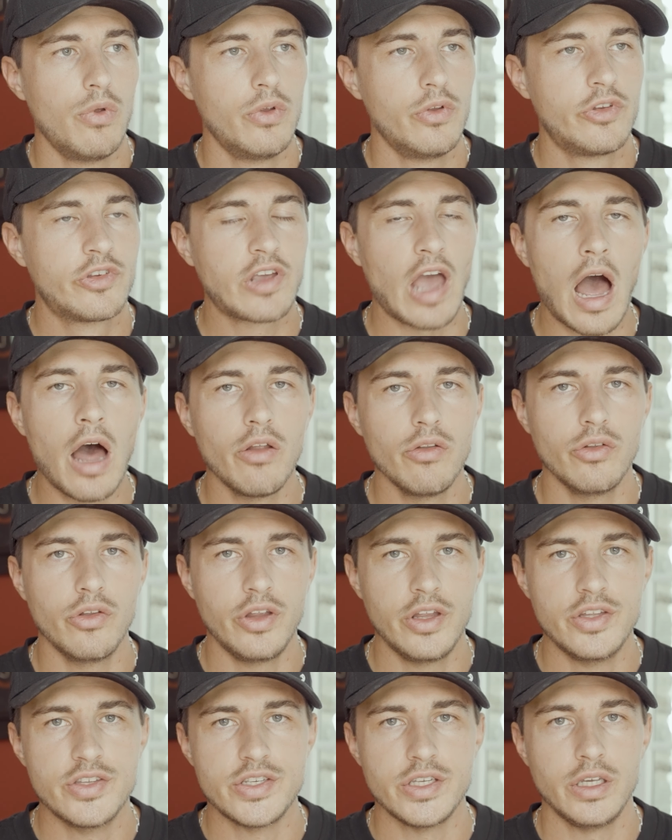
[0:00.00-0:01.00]
Scott
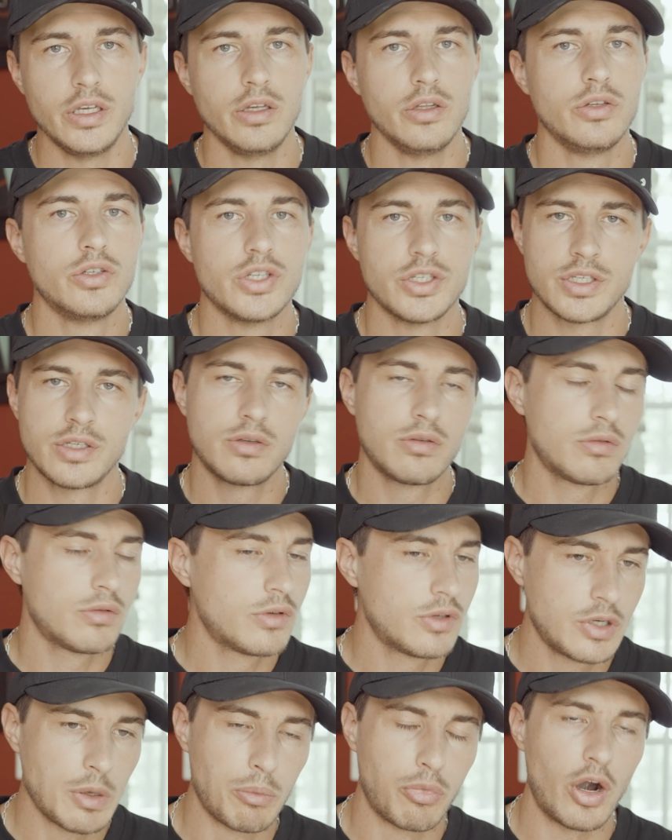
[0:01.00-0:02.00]
Lindsay, just
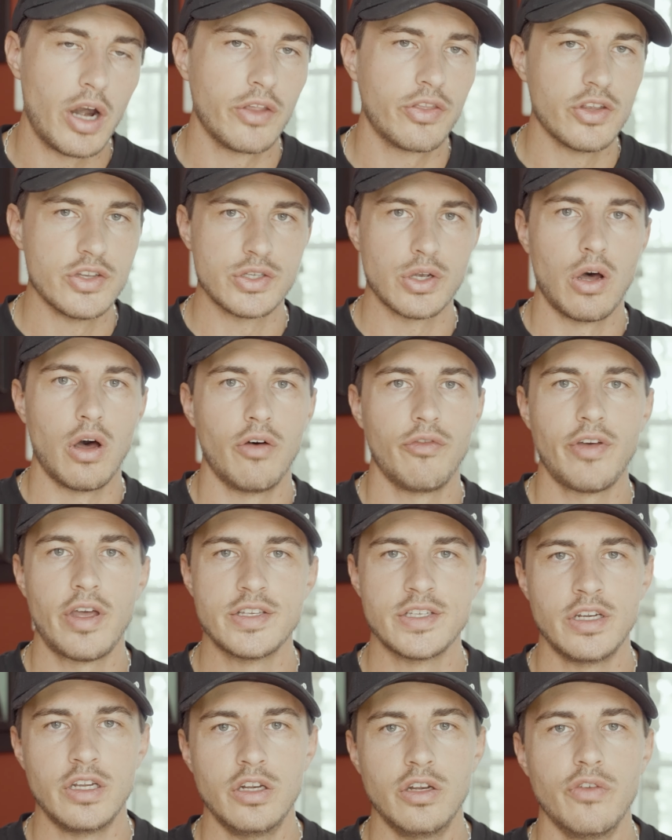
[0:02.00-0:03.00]
to break this off as
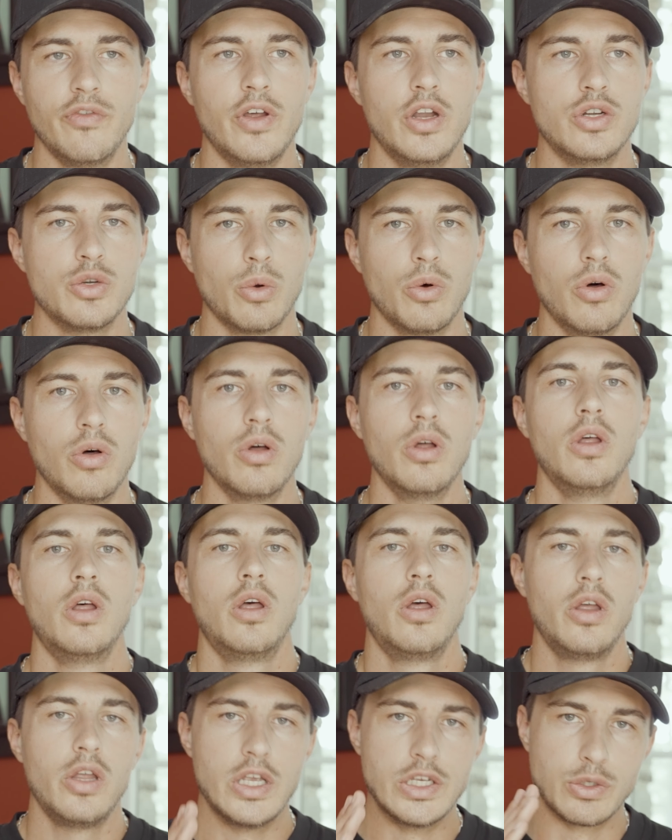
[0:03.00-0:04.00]
an individual,
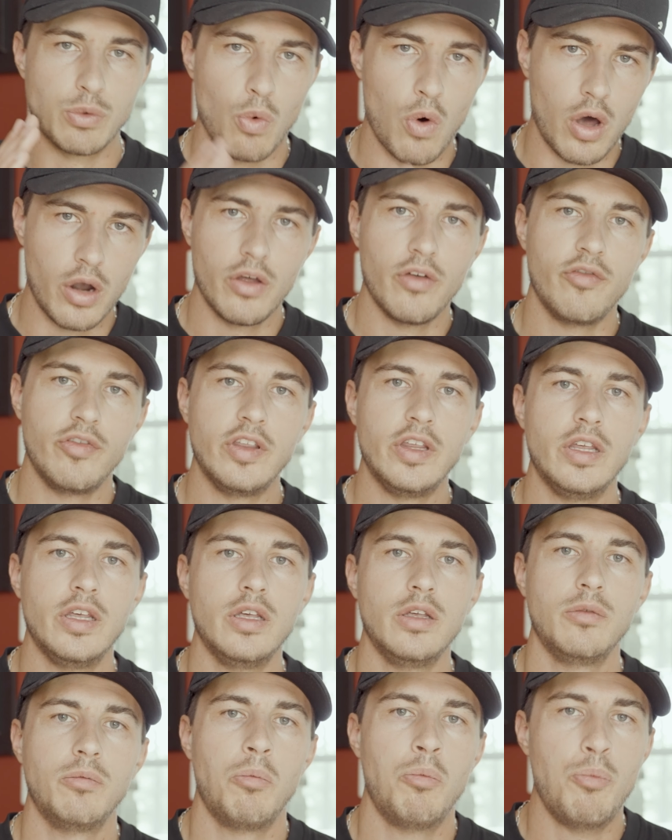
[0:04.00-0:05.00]
is one of
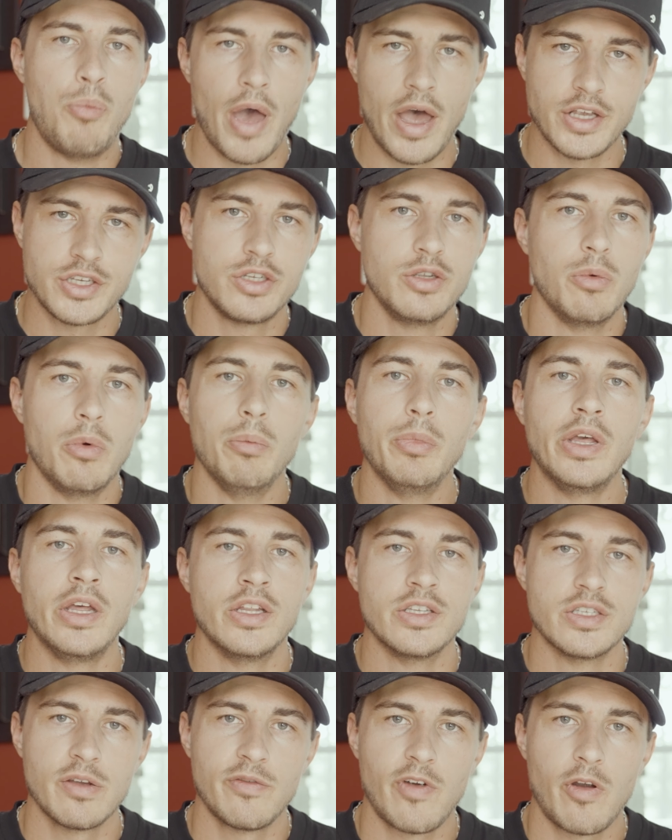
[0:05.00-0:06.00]
the best human
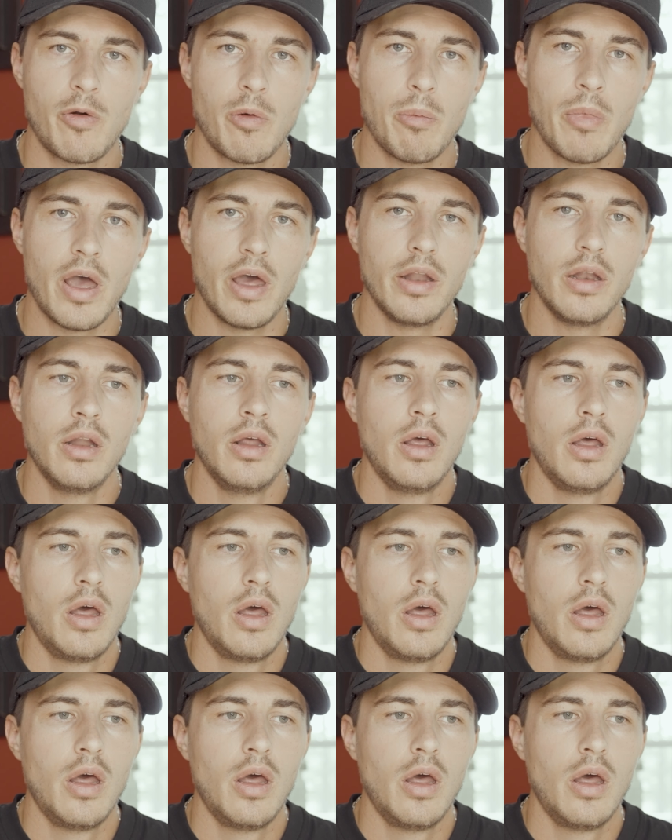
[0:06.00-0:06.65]
beings I've ever met.